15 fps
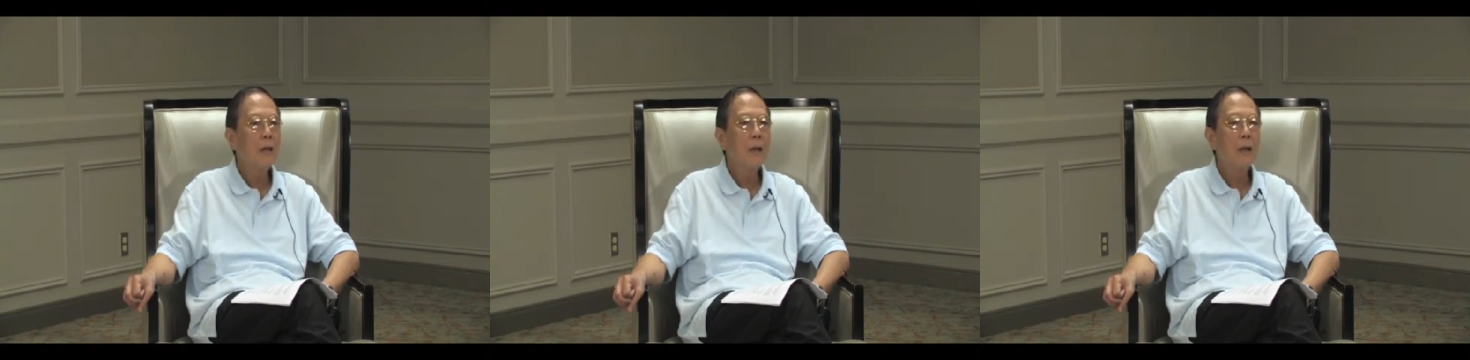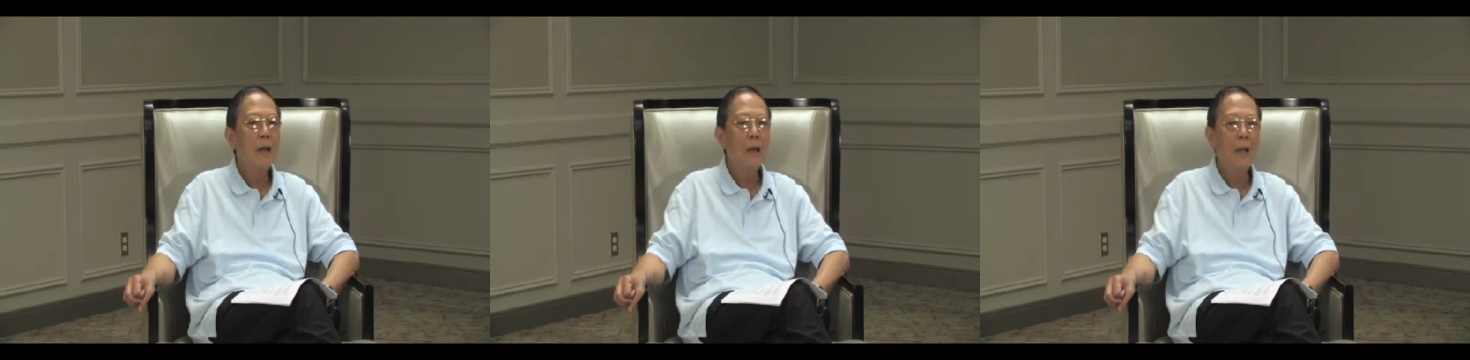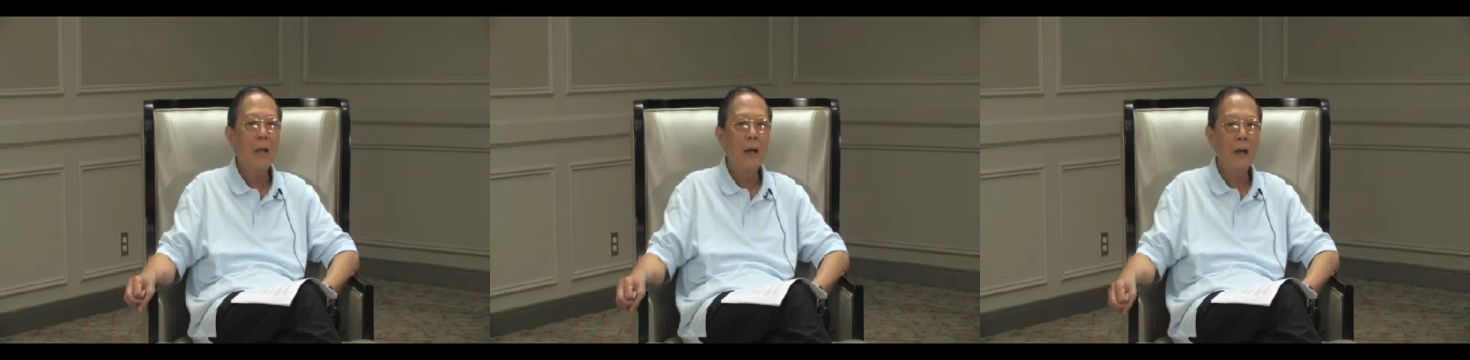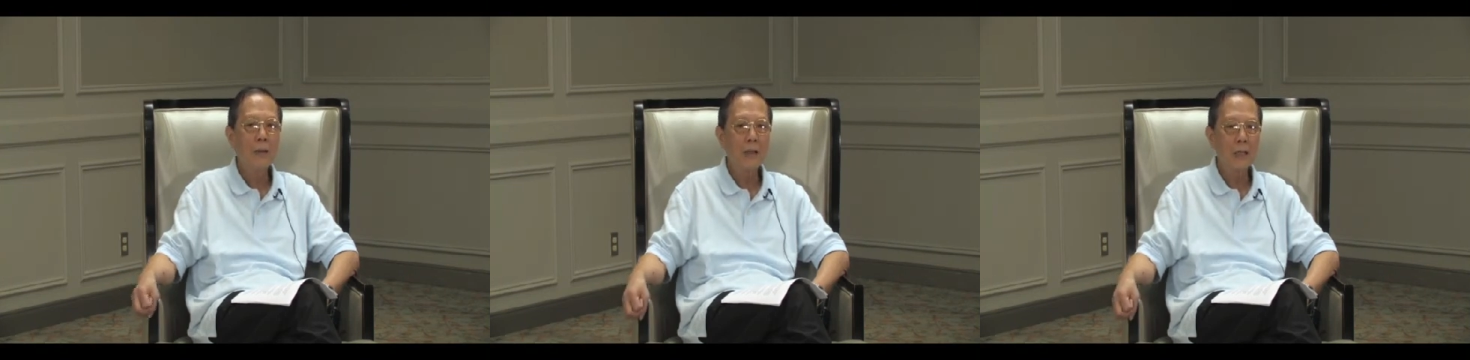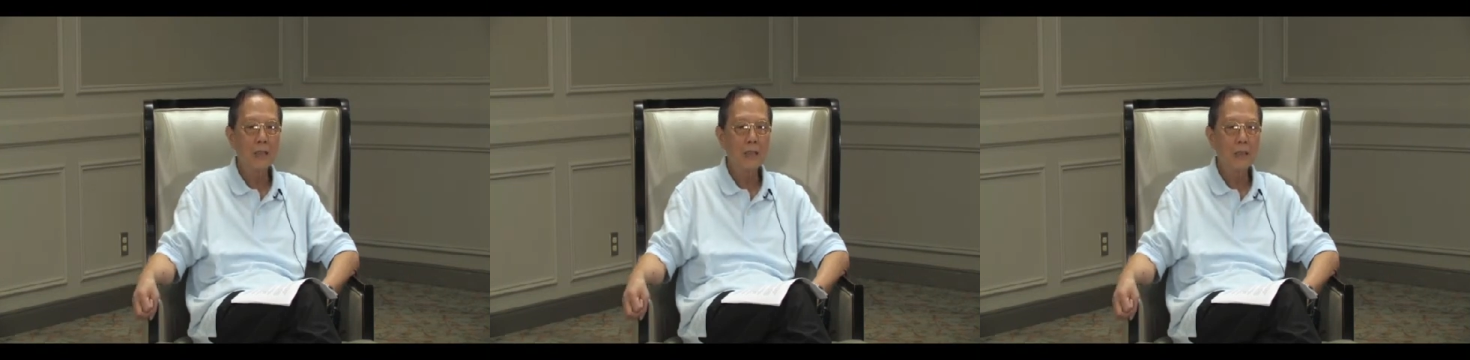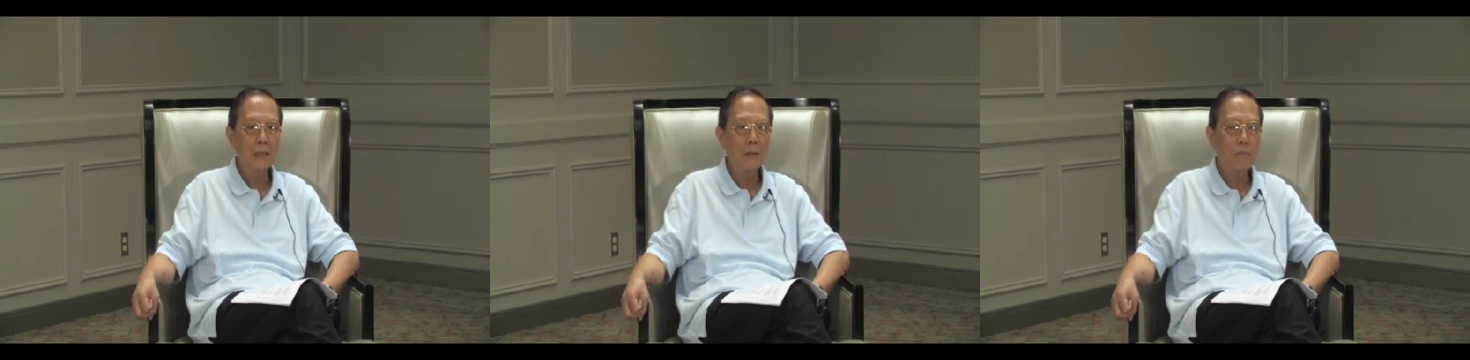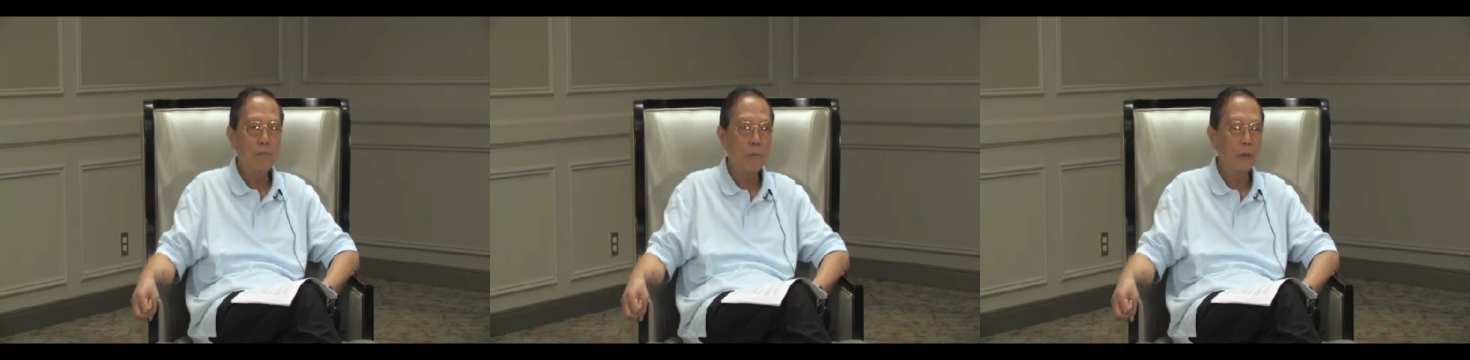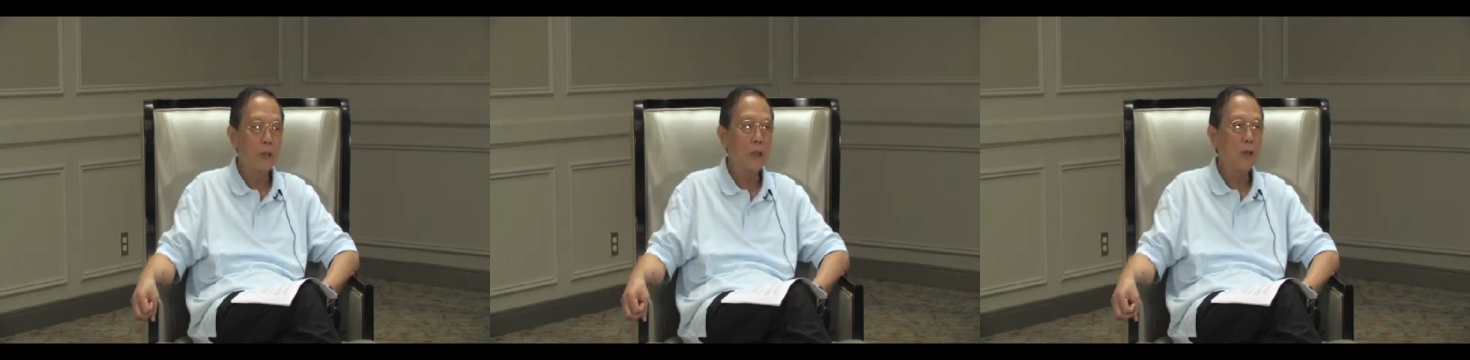And that's a
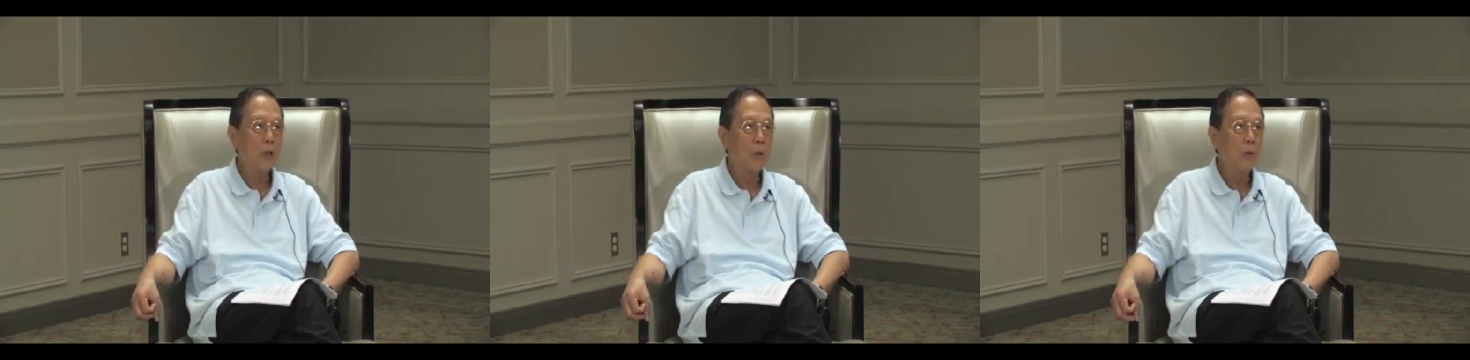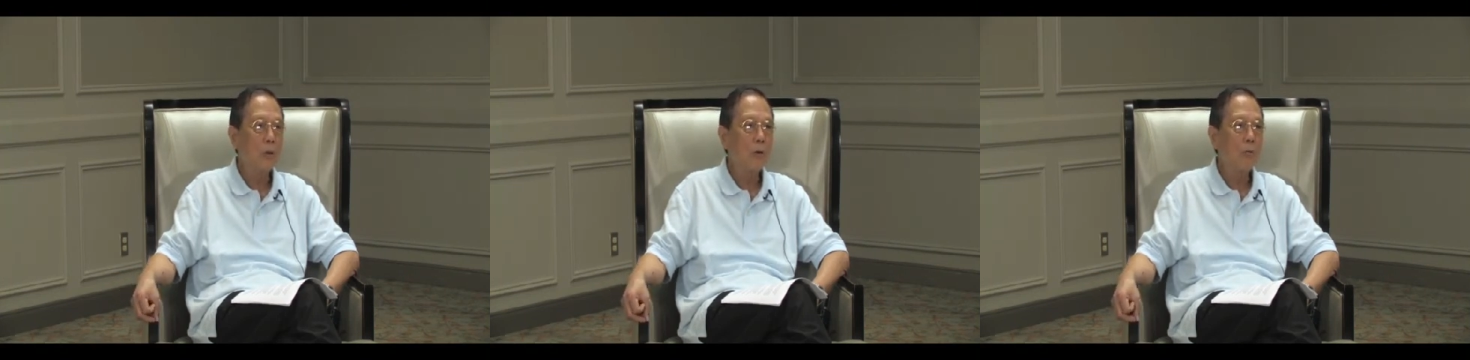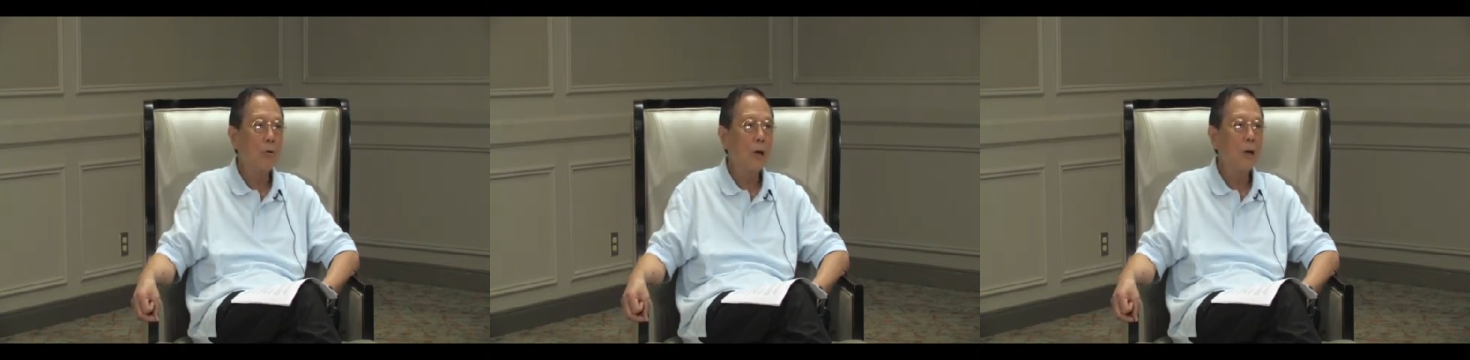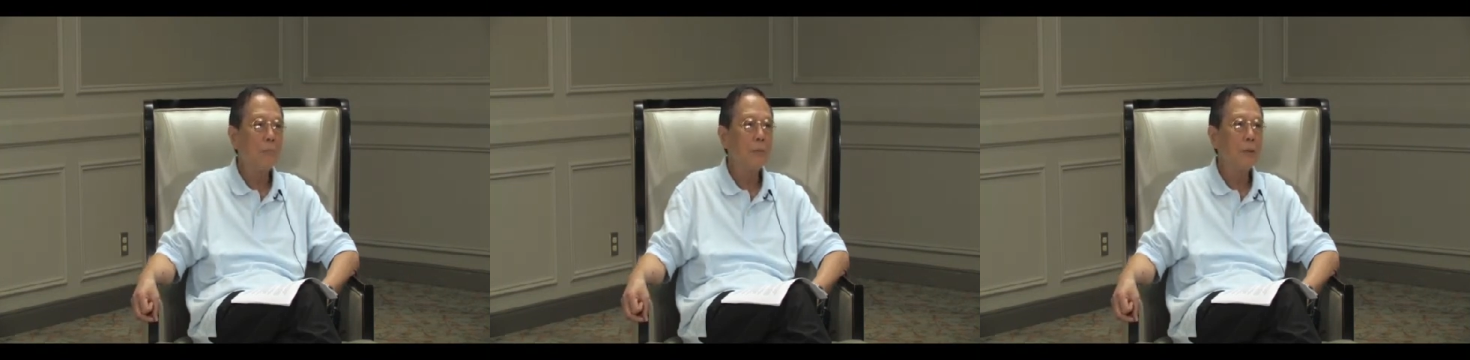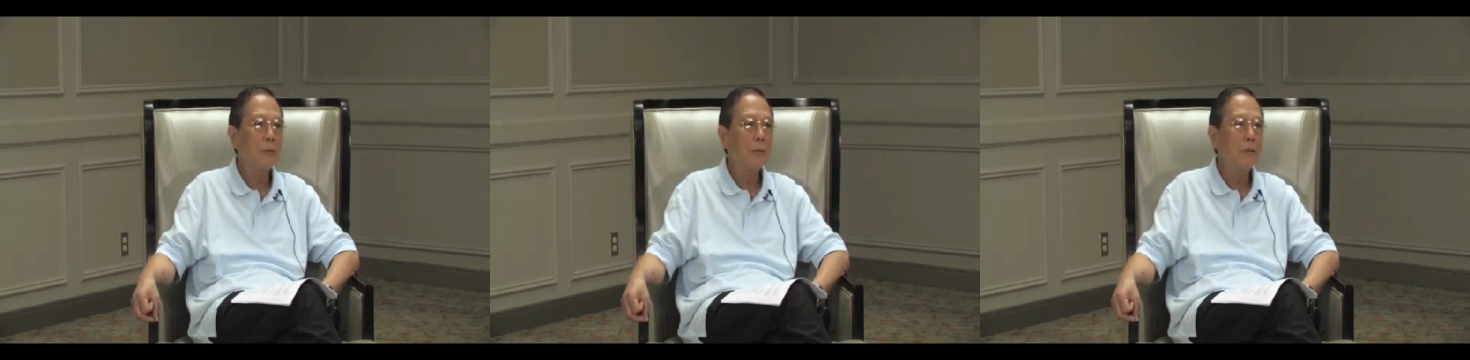pretty low environment.